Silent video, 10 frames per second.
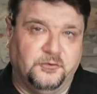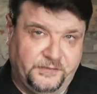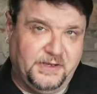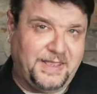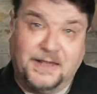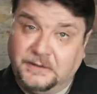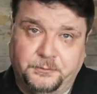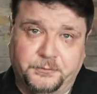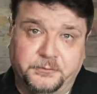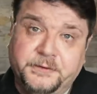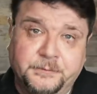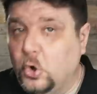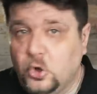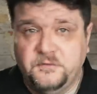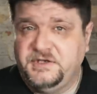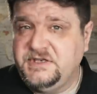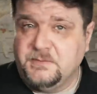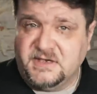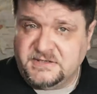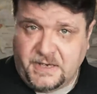on the catapult. All of this
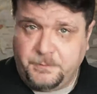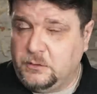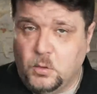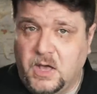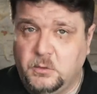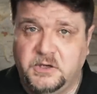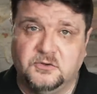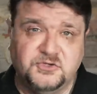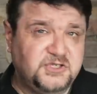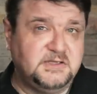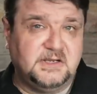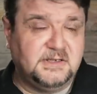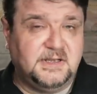must happen while we consider